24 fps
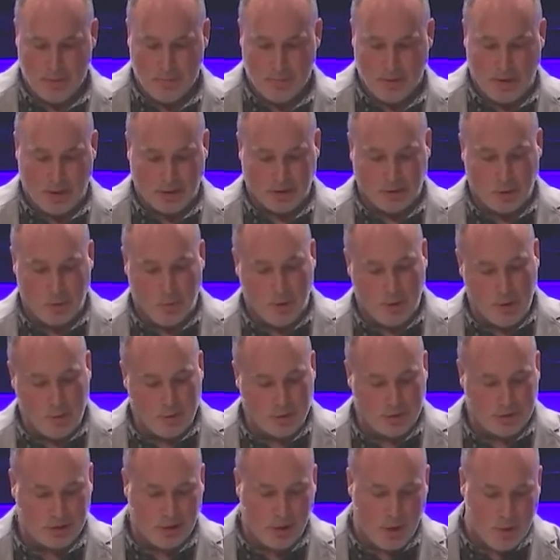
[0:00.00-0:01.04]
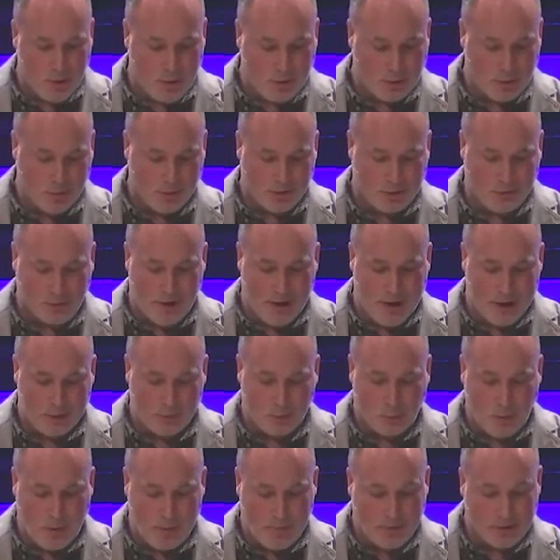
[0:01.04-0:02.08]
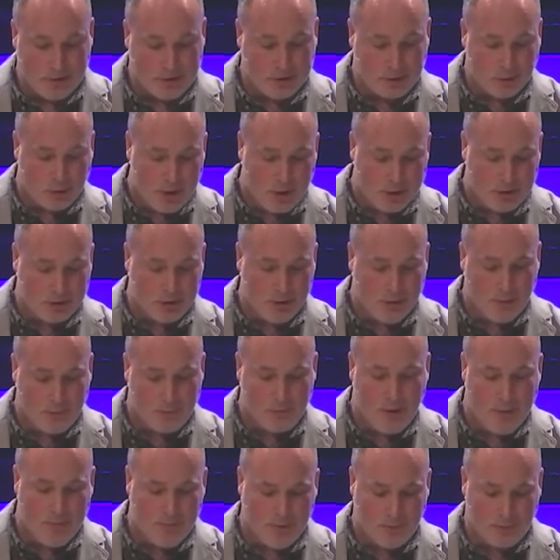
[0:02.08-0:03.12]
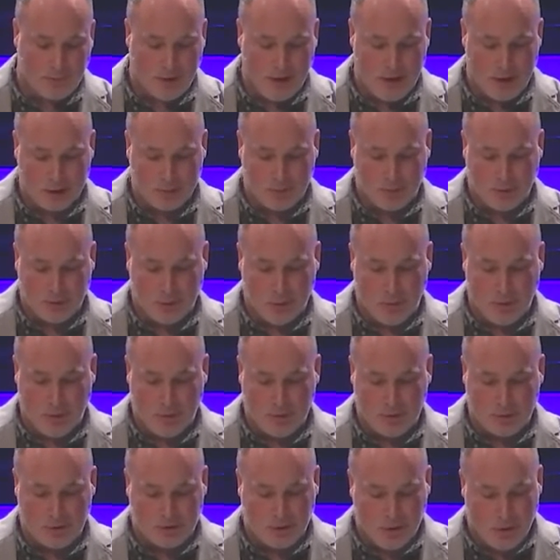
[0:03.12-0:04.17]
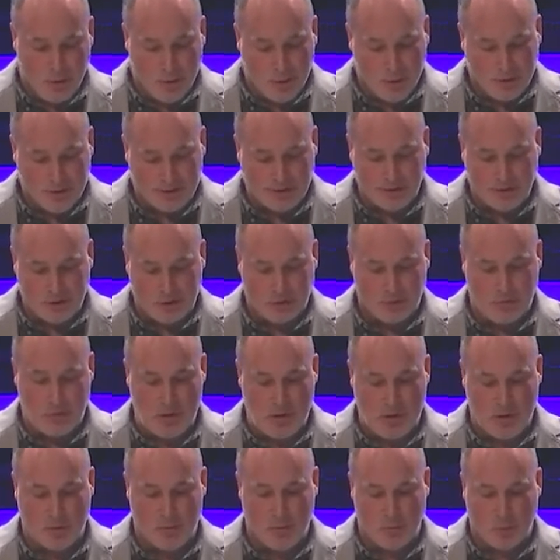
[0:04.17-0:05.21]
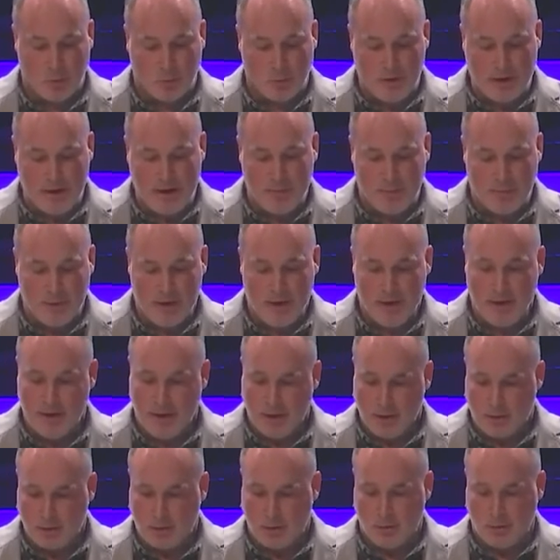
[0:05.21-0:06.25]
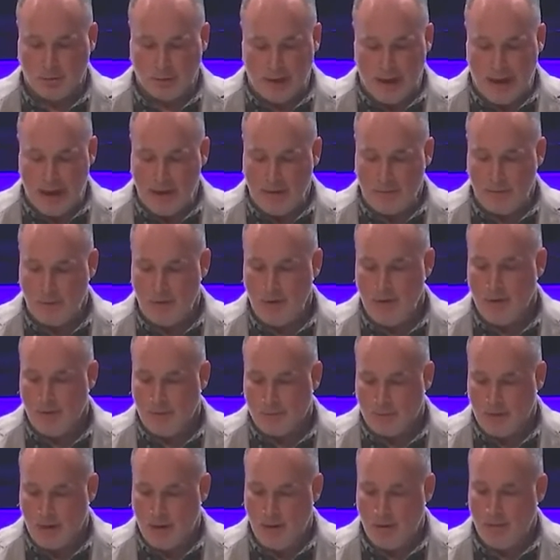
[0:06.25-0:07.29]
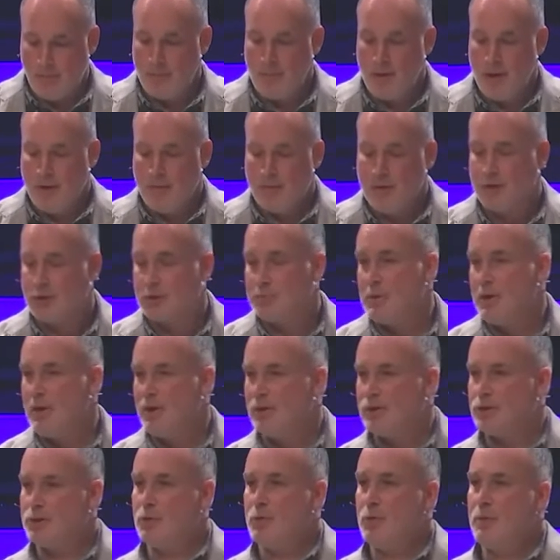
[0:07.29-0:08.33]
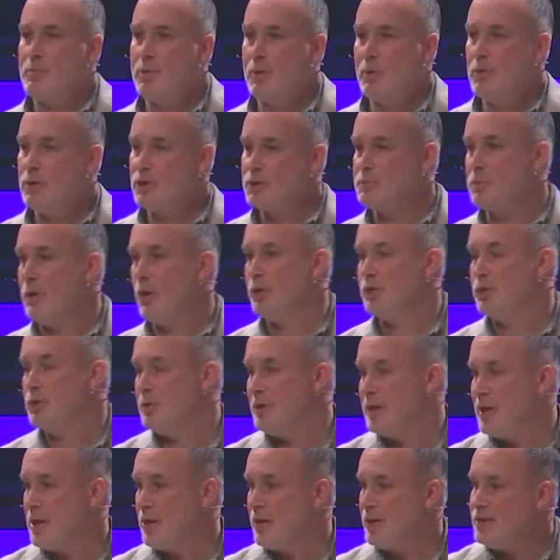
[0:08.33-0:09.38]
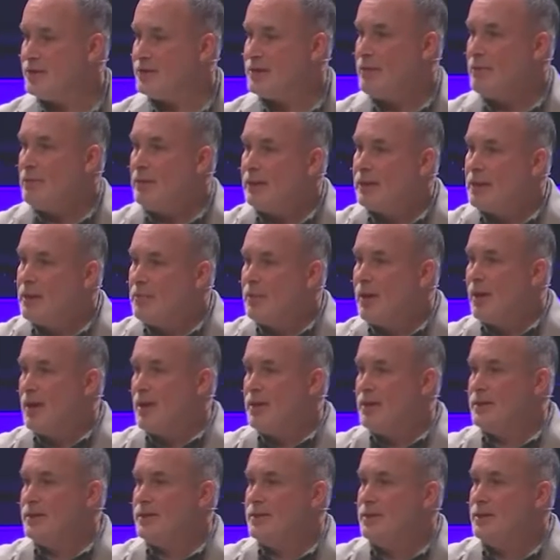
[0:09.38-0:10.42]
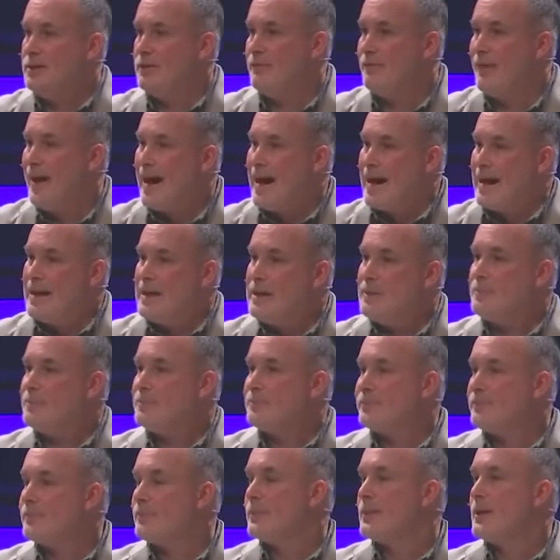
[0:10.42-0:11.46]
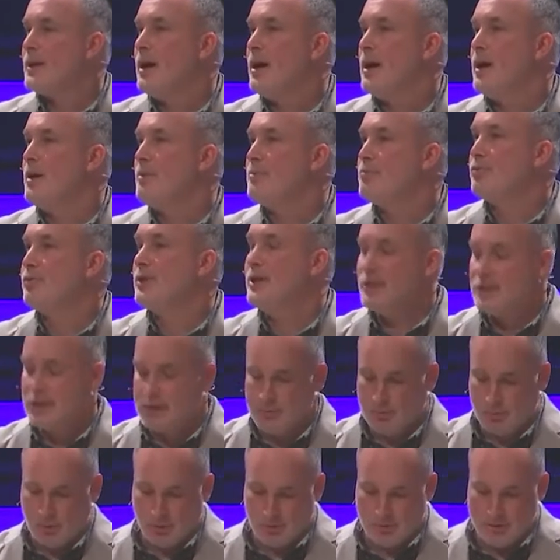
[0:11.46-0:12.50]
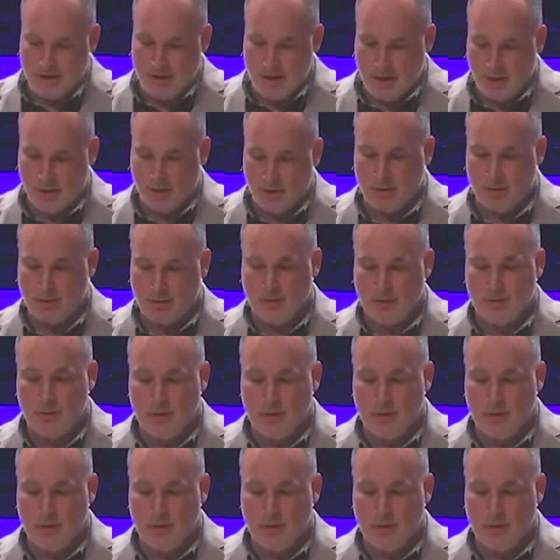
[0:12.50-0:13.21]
Because the one who sows to his flesh will reap destruction from the flesh, but the one who sows in the Spirit will reap eternal life from the Spirit." So what is Paul doing here? He's giving them a divine principle here